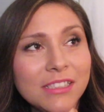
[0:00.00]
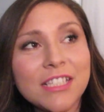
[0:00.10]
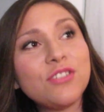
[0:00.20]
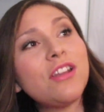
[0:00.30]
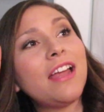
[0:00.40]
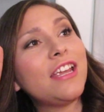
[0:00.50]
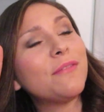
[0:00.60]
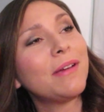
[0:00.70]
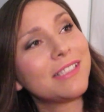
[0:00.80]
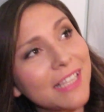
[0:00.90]
Did you not hear
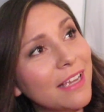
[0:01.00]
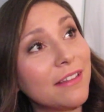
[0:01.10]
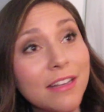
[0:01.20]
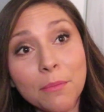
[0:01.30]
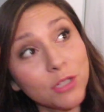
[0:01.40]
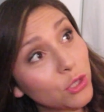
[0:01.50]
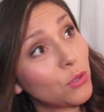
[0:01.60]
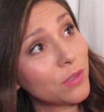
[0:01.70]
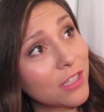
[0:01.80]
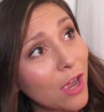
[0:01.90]
my number
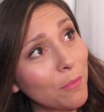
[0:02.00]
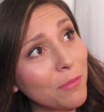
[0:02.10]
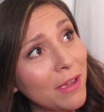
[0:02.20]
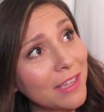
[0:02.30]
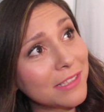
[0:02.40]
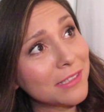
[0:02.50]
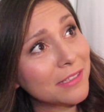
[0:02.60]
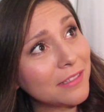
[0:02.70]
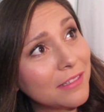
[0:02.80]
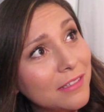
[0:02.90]
two was compromise?
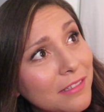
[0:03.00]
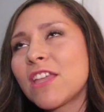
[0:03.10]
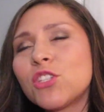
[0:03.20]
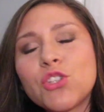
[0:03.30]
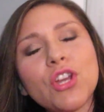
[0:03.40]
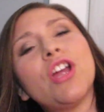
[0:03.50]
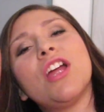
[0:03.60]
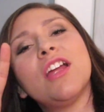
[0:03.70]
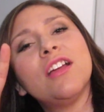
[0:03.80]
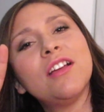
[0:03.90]

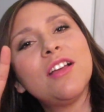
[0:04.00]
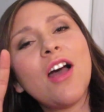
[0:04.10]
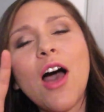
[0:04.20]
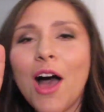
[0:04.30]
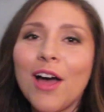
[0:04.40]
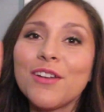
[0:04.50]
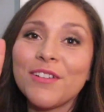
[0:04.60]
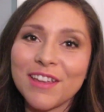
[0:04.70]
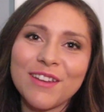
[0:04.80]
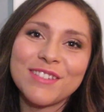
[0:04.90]
Sure.
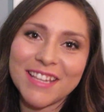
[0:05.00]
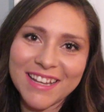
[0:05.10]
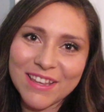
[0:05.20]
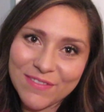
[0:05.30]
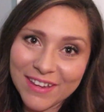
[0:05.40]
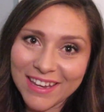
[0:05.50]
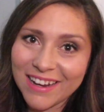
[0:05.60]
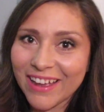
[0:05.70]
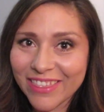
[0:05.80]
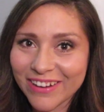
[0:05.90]
Honoring your significant
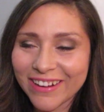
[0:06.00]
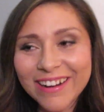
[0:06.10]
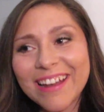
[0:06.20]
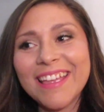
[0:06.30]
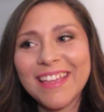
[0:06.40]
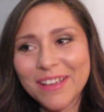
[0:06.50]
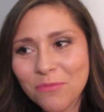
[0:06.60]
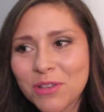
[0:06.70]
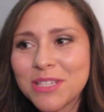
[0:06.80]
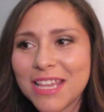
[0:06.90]
other
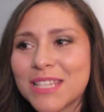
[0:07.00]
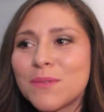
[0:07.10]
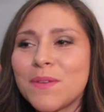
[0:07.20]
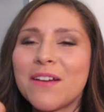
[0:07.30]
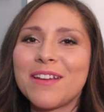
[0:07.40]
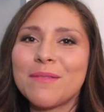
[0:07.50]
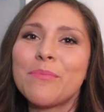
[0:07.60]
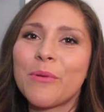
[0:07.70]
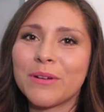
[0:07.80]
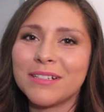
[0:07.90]
is very
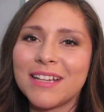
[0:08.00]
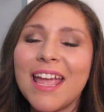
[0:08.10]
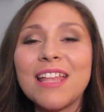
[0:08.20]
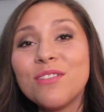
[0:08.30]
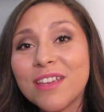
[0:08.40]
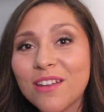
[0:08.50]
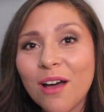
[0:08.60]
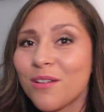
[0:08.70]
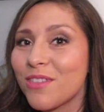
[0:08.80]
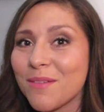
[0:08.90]
important. And you can
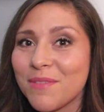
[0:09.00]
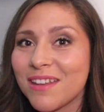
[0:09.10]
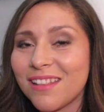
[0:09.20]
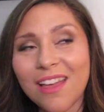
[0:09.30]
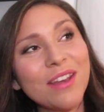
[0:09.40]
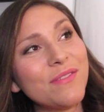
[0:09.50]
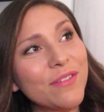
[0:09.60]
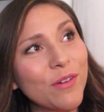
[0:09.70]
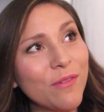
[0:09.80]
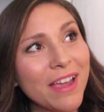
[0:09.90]
honor them in a lot of
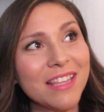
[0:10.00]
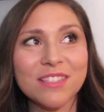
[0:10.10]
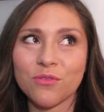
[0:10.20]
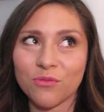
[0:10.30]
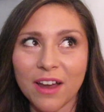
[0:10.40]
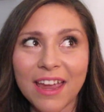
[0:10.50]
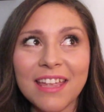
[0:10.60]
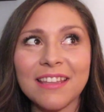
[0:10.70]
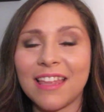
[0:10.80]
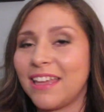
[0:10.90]
different ways,
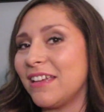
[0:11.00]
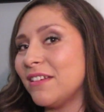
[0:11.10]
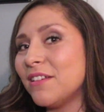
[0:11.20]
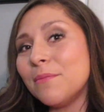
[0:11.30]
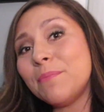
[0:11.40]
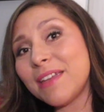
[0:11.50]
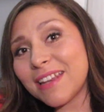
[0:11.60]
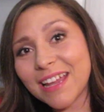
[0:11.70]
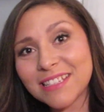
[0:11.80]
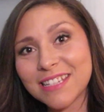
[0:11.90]
right? Like being
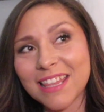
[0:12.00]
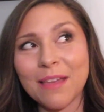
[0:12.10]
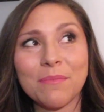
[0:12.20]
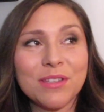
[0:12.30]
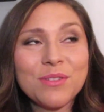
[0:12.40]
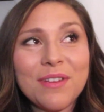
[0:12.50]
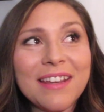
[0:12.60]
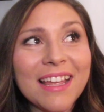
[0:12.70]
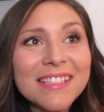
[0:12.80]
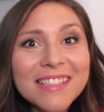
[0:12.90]
nice to them, doing
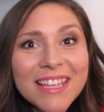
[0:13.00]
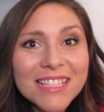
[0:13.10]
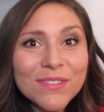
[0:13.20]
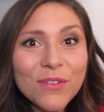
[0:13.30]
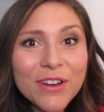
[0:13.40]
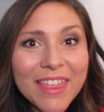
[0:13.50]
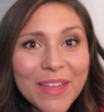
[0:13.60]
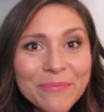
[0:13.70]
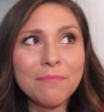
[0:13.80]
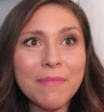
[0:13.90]
nice things for
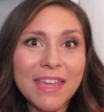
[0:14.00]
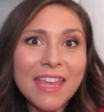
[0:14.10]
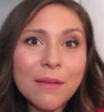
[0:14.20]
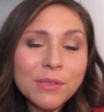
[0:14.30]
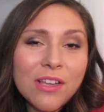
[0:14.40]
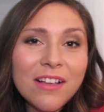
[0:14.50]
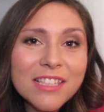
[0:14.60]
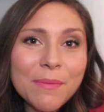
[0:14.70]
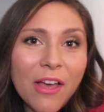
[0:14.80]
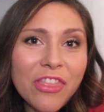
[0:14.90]
them, making up songs
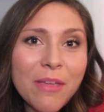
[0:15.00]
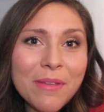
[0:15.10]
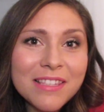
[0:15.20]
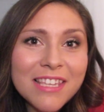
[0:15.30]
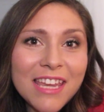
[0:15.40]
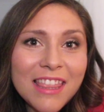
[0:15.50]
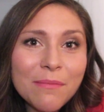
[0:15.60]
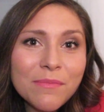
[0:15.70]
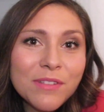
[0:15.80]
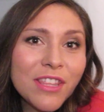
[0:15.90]
about them and singing
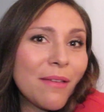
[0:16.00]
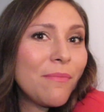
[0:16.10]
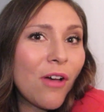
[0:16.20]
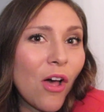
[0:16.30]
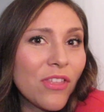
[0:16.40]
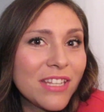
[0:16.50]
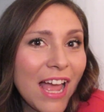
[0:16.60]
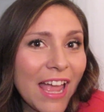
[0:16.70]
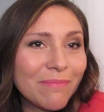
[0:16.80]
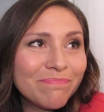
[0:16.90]
them to them all the
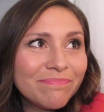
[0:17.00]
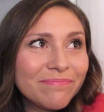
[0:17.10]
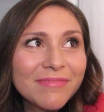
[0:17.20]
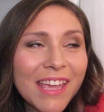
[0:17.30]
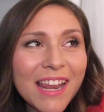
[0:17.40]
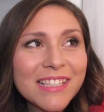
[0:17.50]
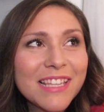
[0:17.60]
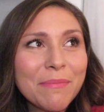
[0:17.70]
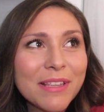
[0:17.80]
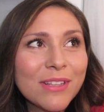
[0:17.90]
time. Can I
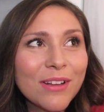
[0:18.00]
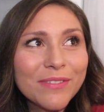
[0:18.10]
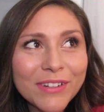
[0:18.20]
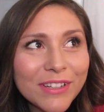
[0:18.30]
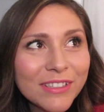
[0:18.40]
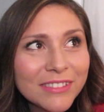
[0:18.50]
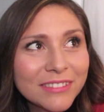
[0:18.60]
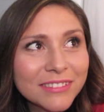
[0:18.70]
sing my song for you?